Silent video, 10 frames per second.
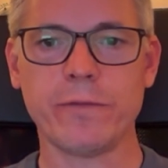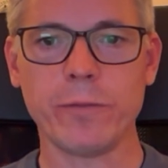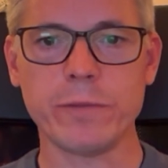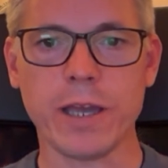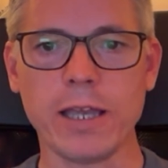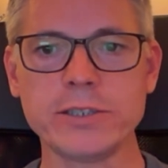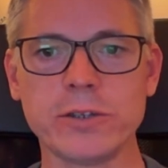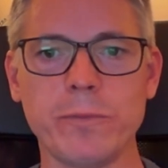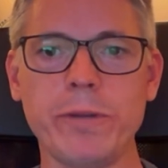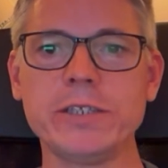the
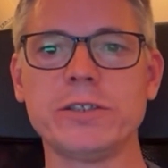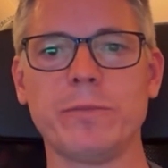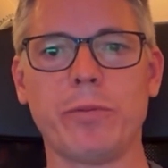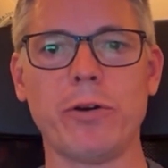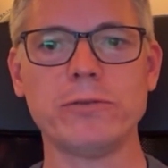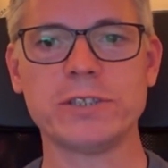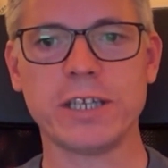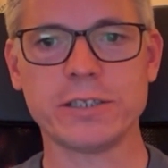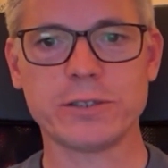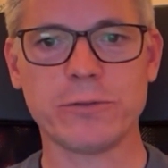Astro Pixel
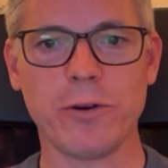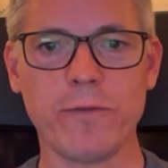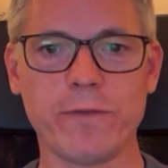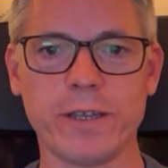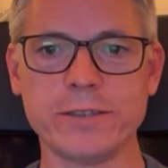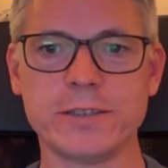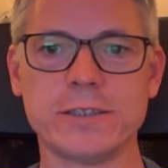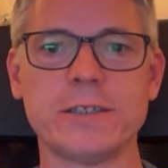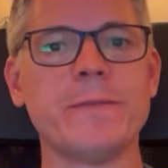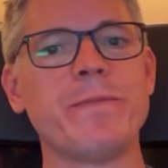Processor
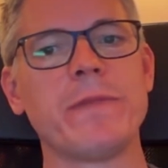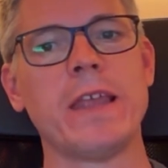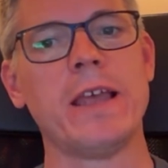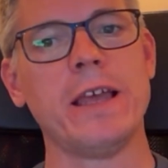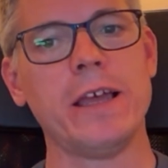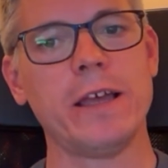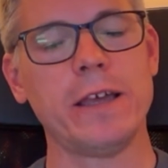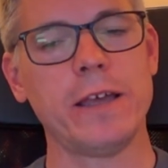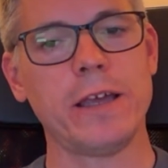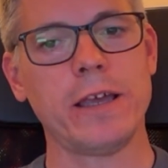office.
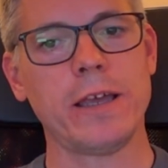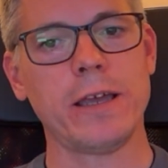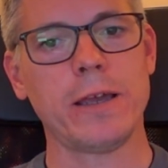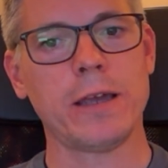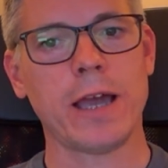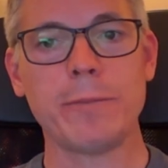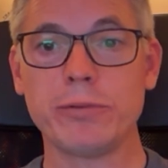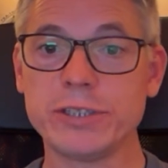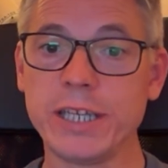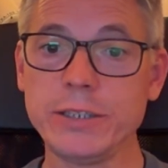I
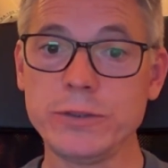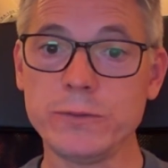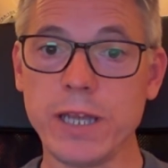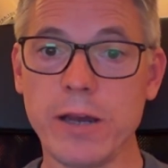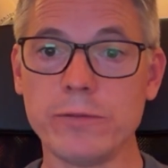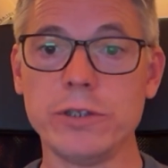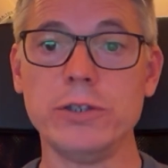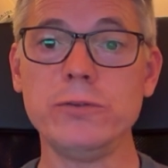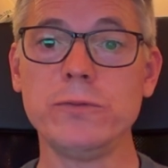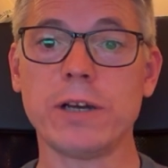present you now the
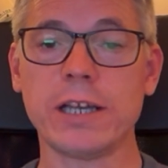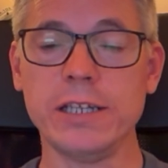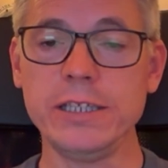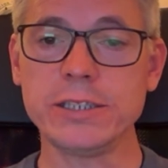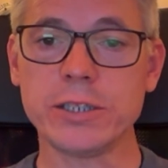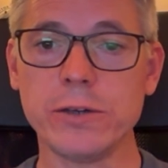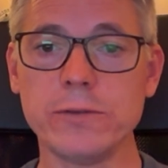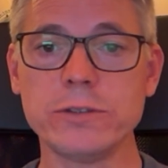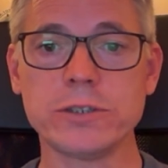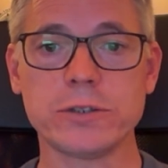new release
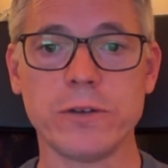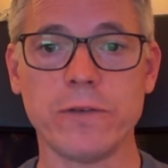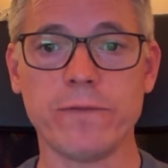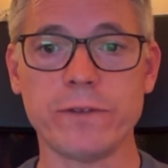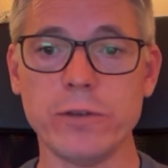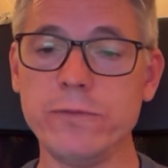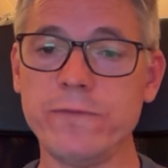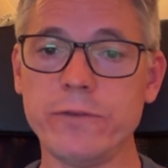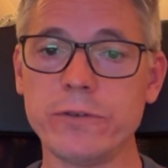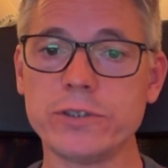notes of the new
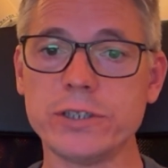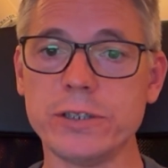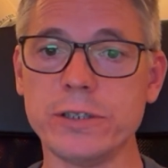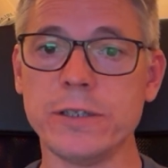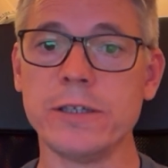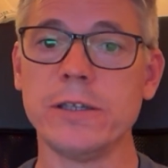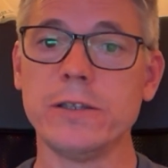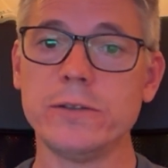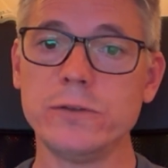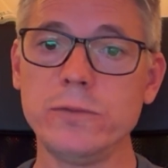version
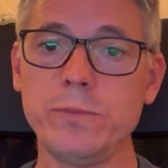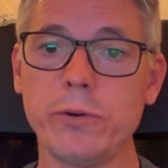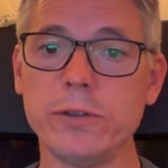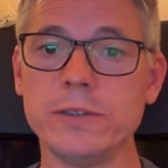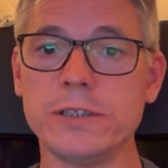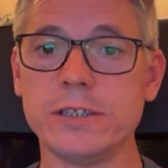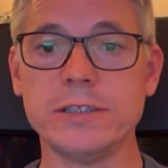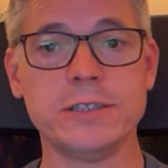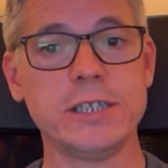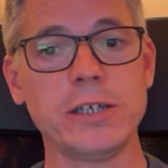
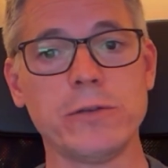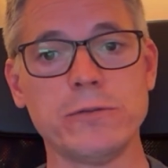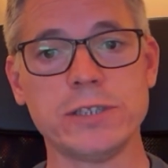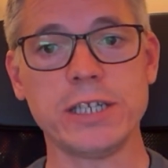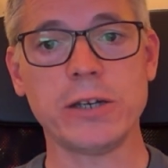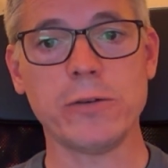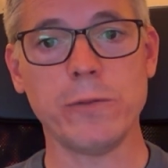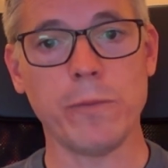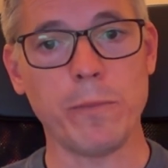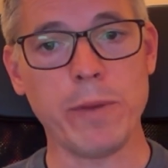
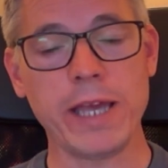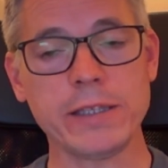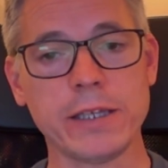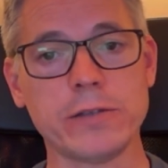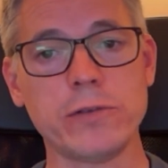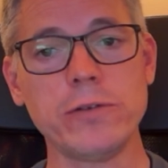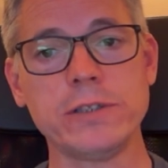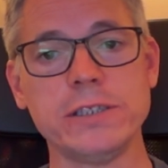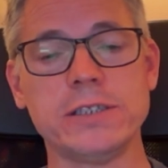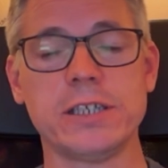2.00 beta
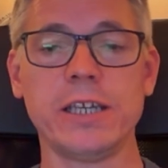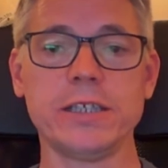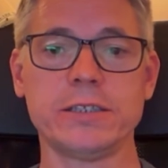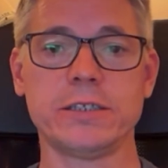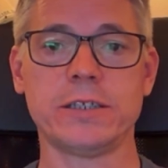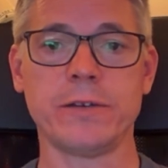36.